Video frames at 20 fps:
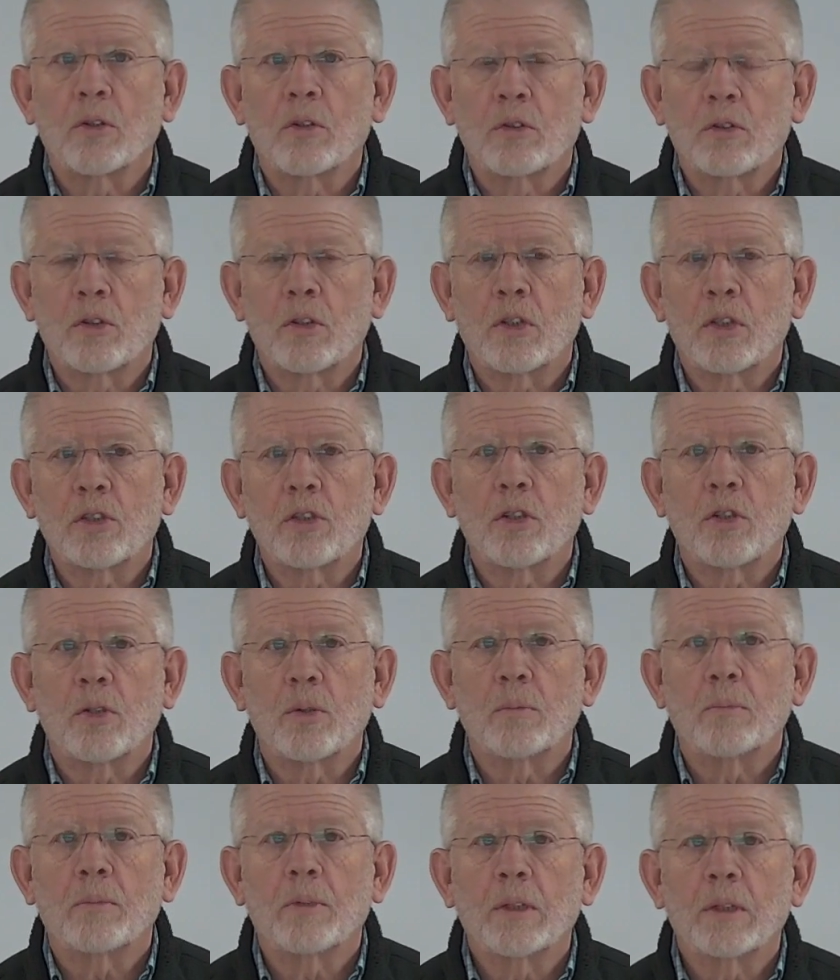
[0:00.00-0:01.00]
to the
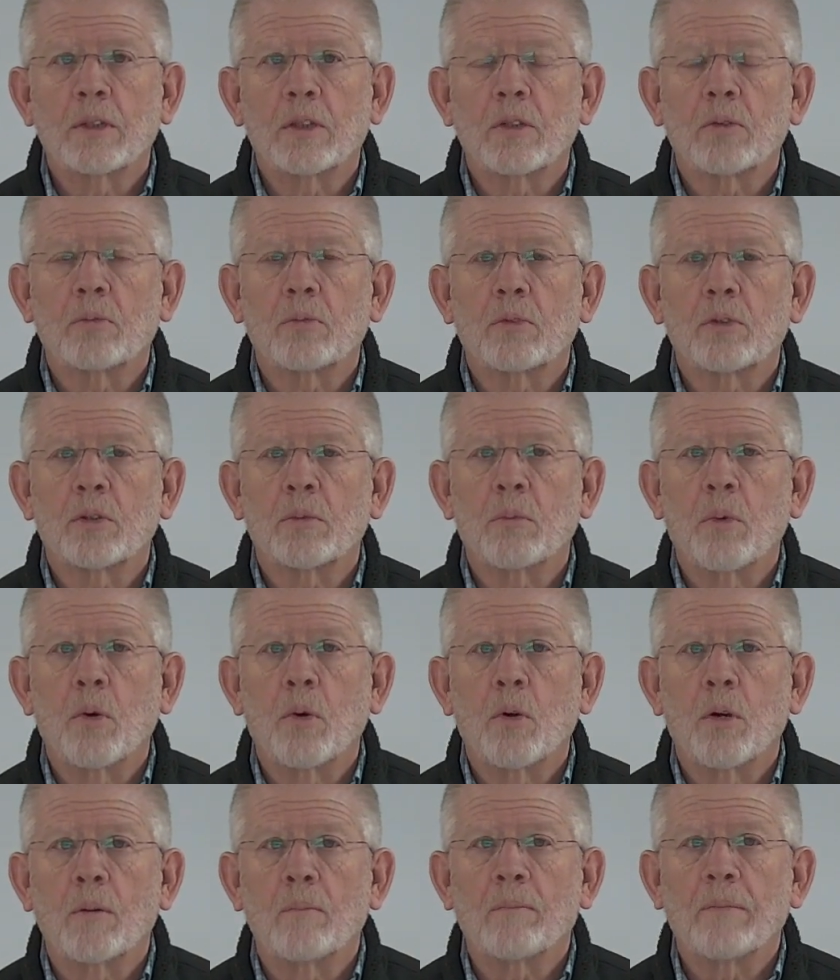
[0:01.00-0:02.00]
tomb to, to
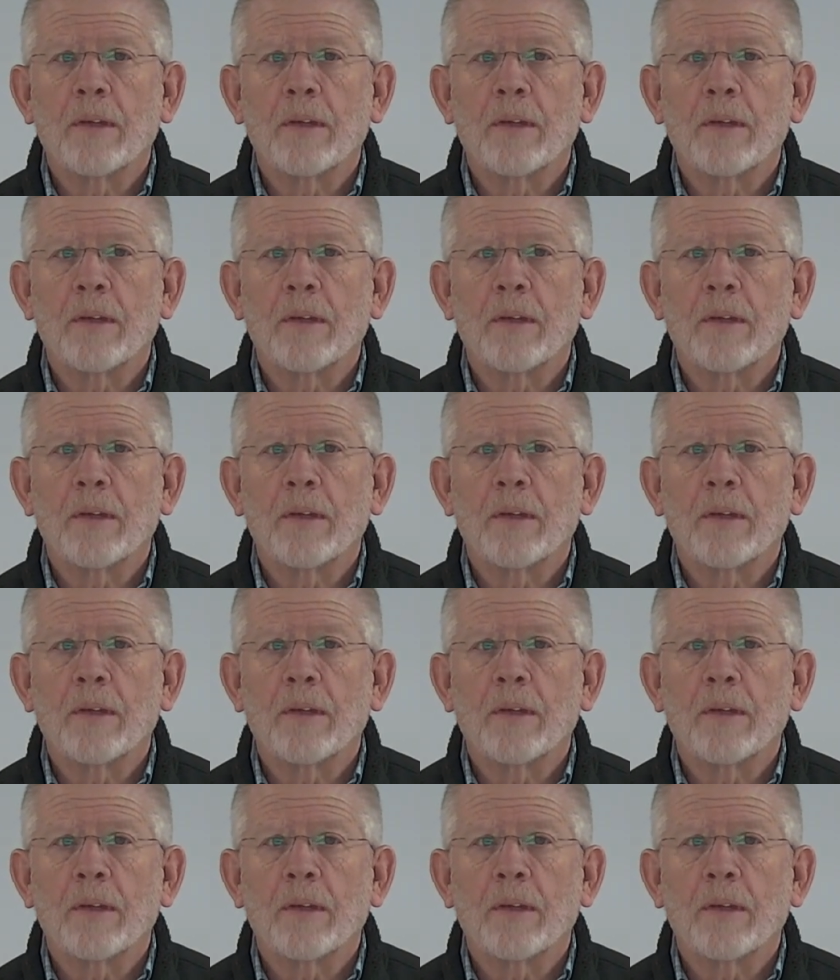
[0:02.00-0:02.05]
mourn.